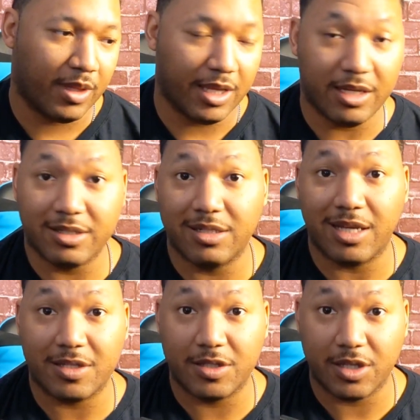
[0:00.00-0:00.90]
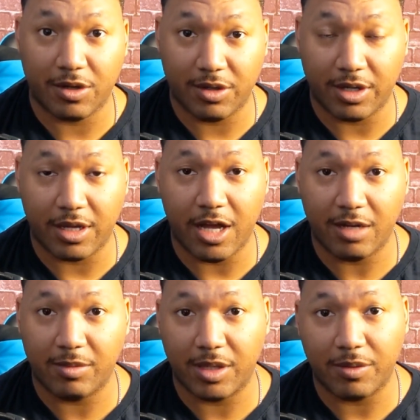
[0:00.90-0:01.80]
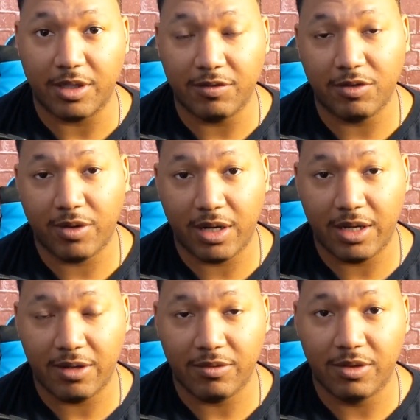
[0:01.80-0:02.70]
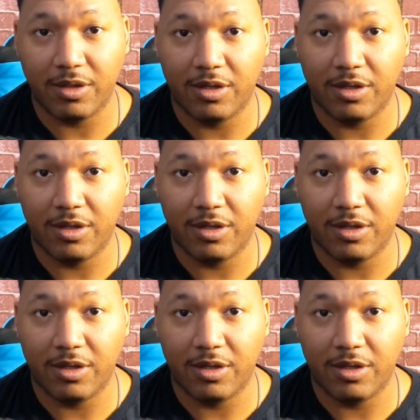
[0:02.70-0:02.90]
it is necessary in the economy that we live in right now,